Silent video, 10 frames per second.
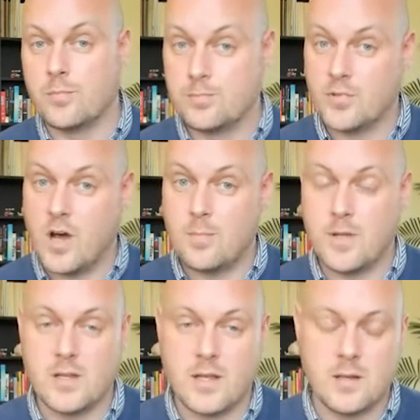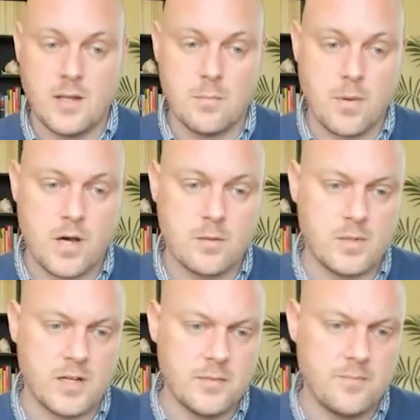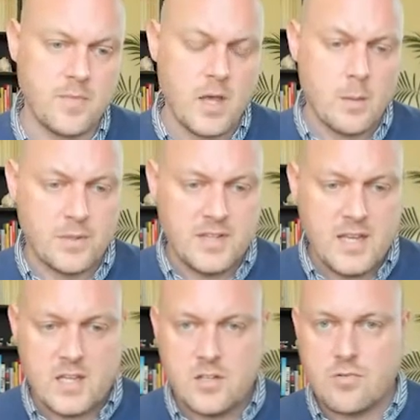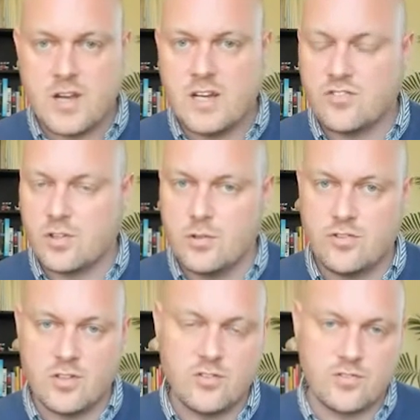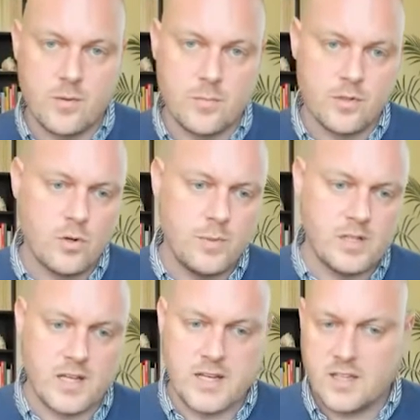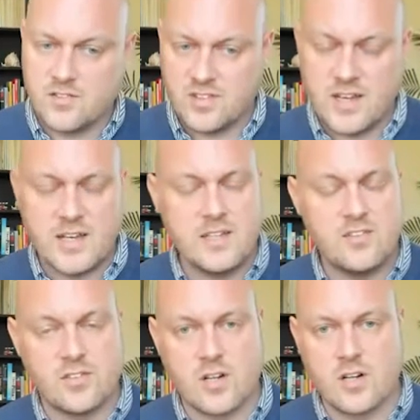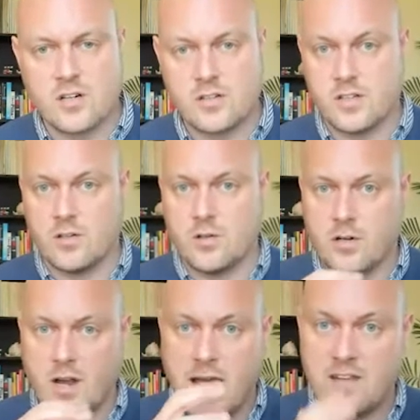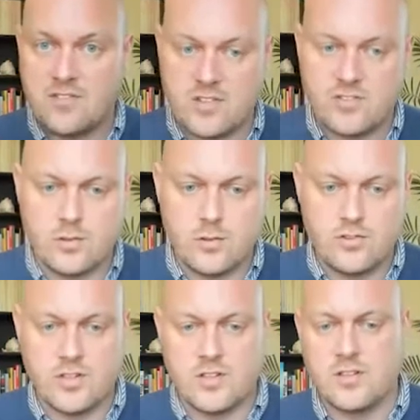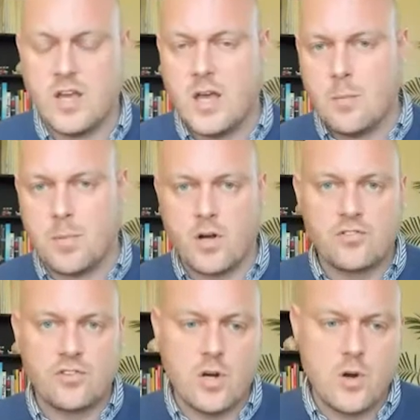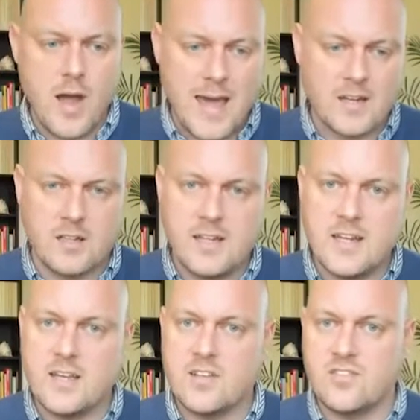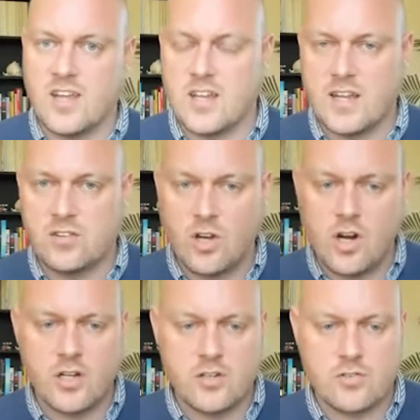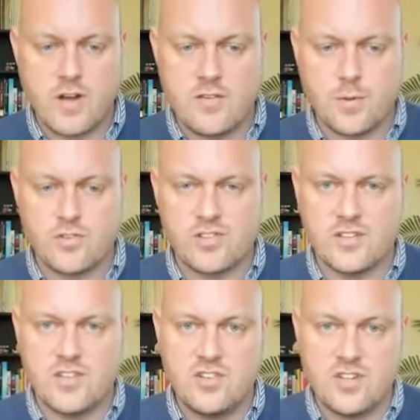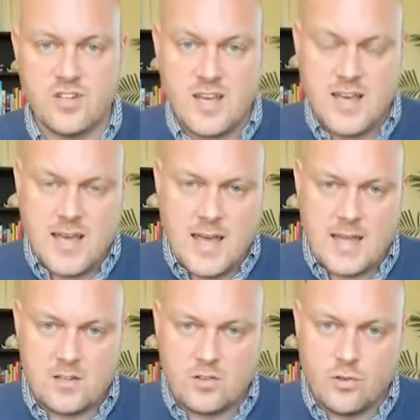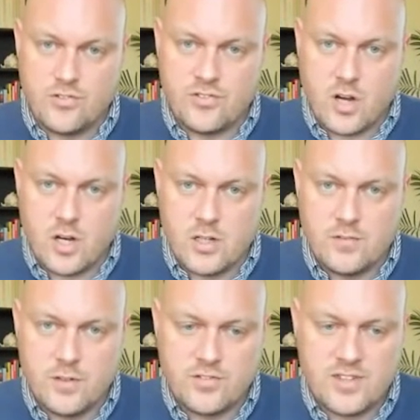top and bottom line. But they integrated solutions from Adobe like Sites, our asset solution, but also analytics and target to drive personalization. And all of those things